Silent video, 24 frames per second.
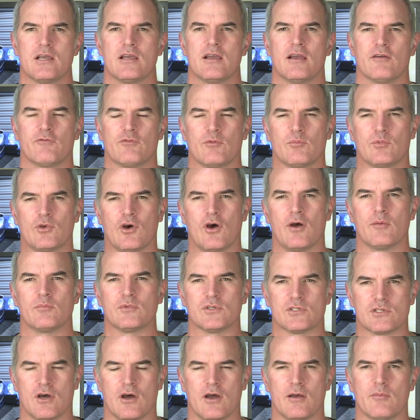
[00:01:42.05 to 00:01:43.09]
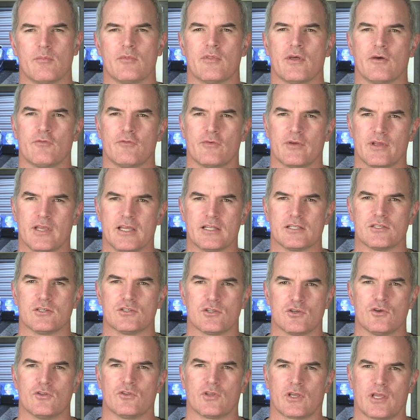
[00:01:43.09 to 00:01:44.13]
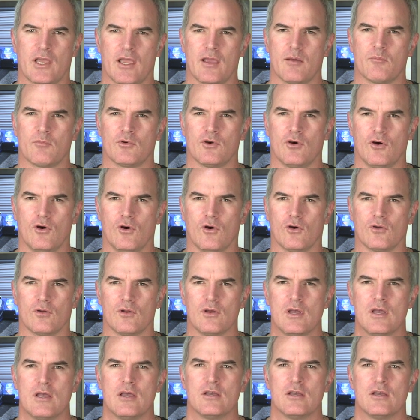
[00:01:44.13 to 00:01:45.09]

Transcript: and from time to time they'll forget to turn the camera on.